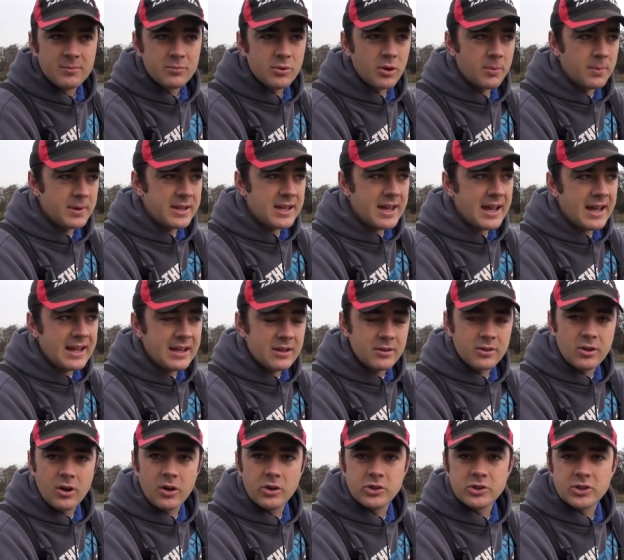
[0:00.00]
Probably 8
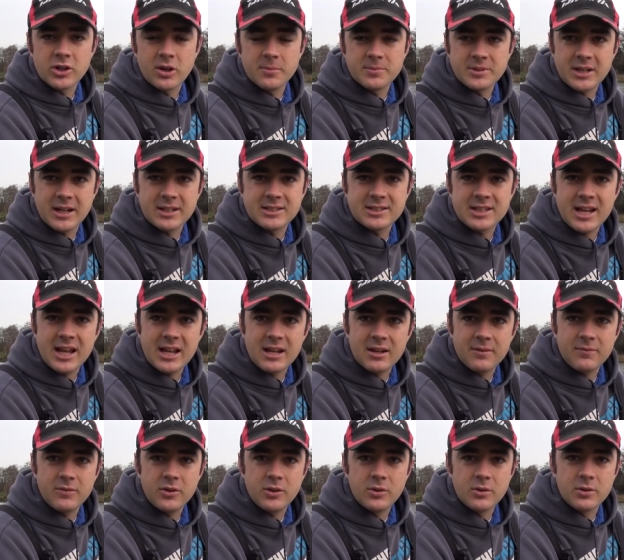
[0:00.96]
or 9 times out of 10,
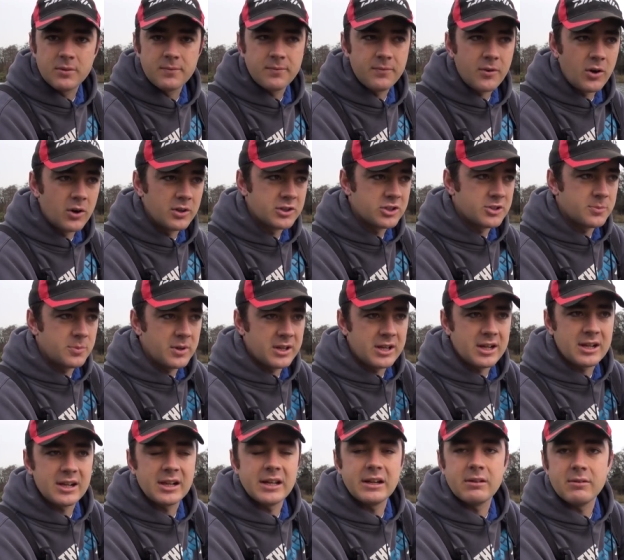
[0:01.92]
if you could find somewhere
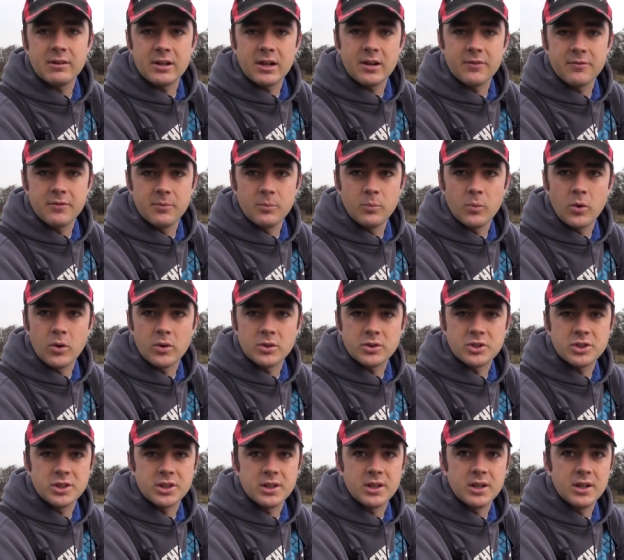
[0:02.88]
clear enough and
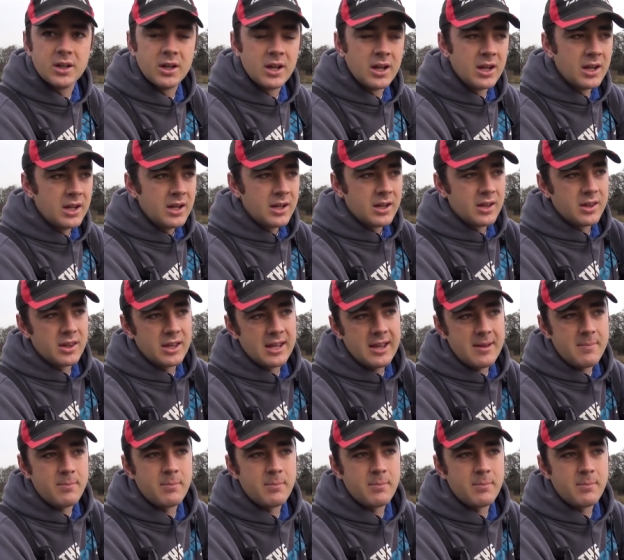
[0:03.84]
watch it, the